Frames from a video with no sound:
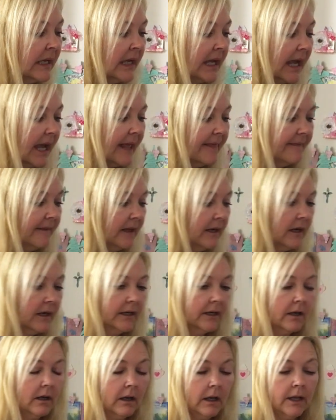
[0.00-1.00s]
And then I
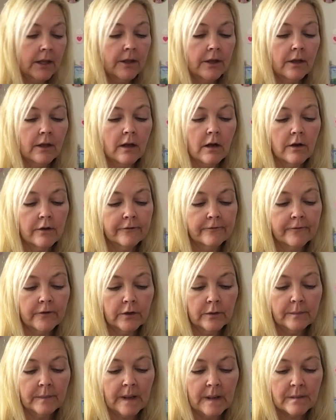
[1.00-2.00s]
got our
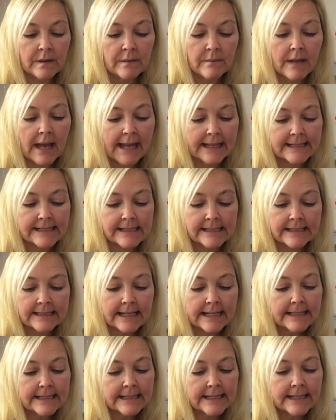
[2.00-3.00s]
for baby Max and
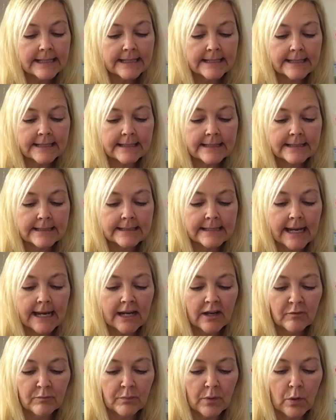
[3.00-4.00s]
Daisy, the steak
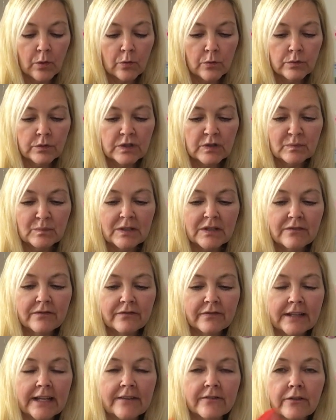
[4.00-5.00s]
bones beef
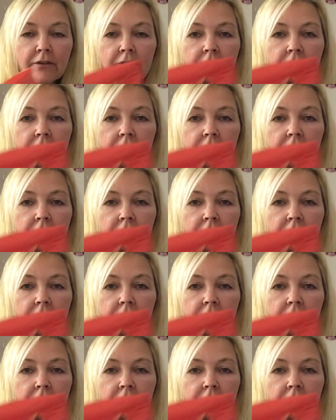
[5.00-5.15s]
flavor